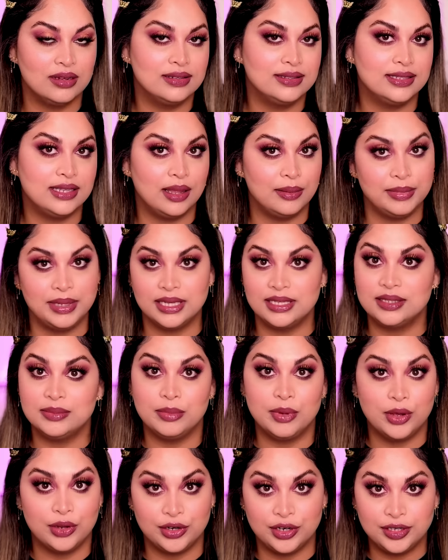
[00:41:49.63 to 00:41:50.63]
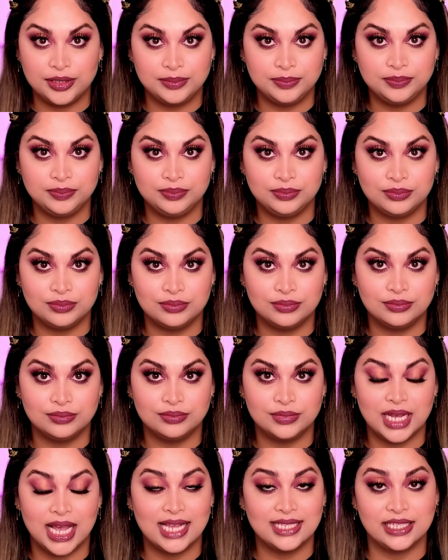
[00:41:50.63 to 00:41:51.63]
Samia's murder
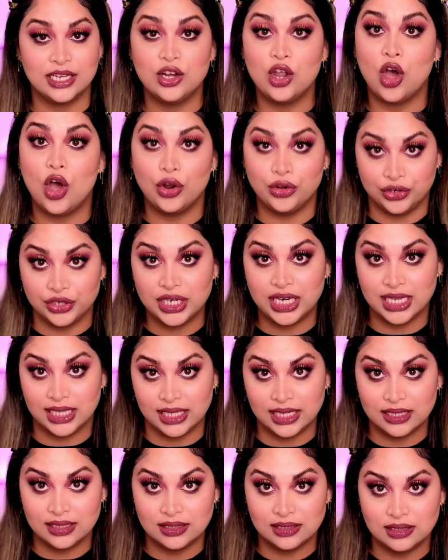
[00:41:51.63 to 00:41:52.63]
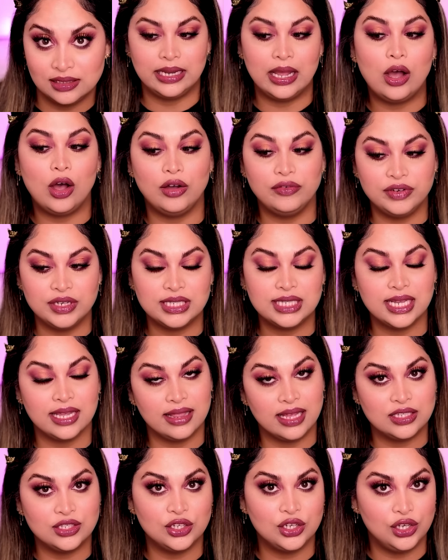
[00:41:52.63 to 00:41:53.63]
as an honor killing. Now, obviously
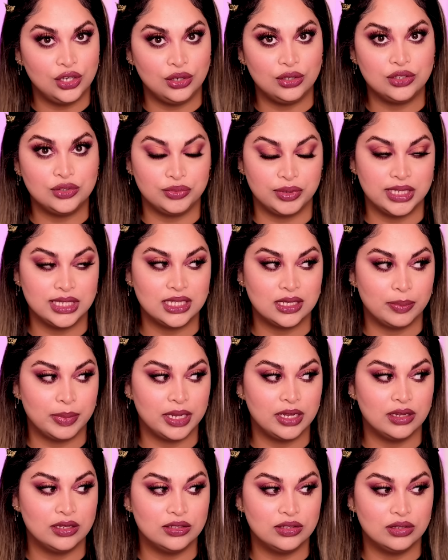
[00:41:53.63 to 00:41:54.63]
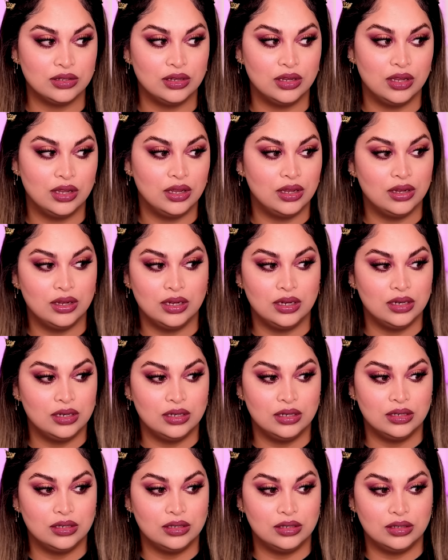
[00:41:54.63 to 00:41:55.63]
that's a huge risk because
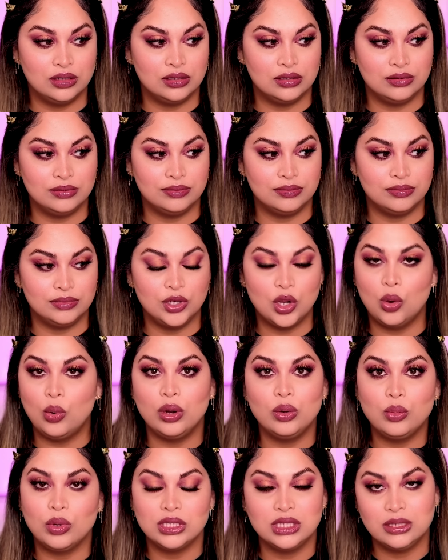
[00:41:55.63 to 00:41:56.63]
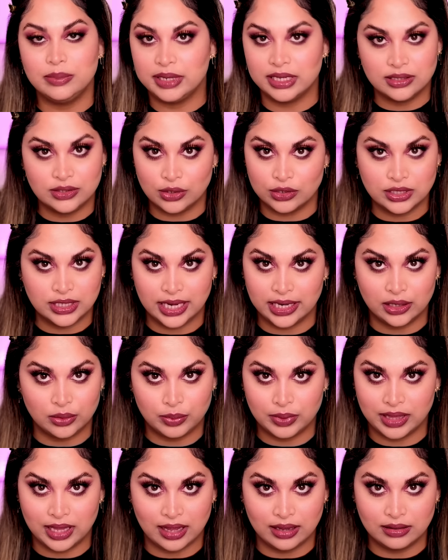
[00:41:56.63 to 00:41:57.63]
no one wants to be associated
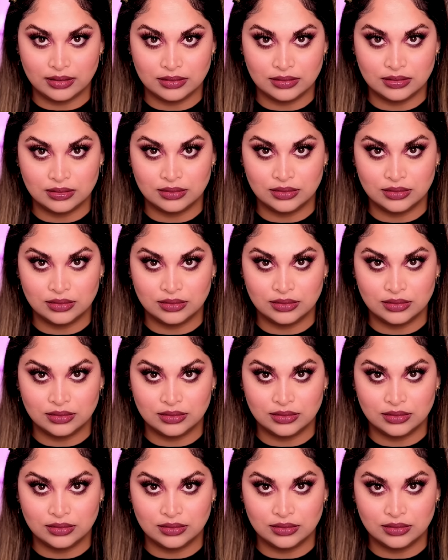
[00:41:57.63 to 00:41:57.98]
with that.